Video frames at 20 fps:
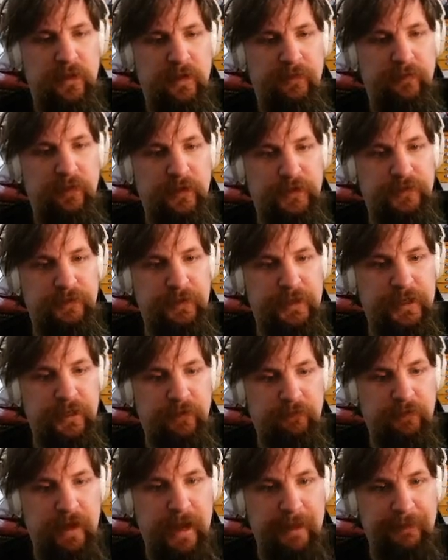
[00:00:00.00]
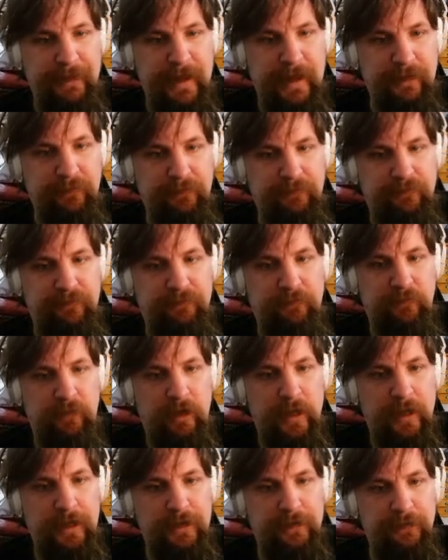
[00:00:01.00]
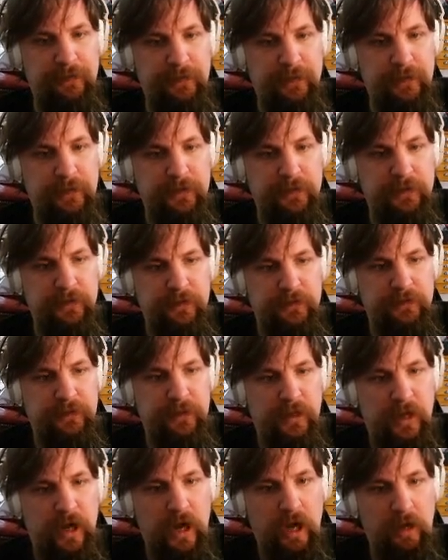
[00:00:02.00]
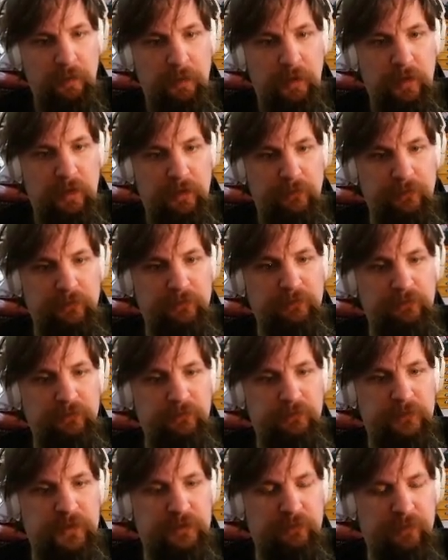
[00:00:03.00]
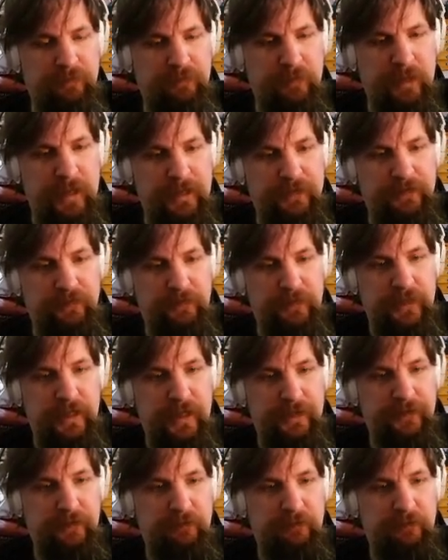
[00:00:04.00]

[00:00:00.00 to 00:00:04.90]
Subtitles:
which we can grab that one armor to replace with the other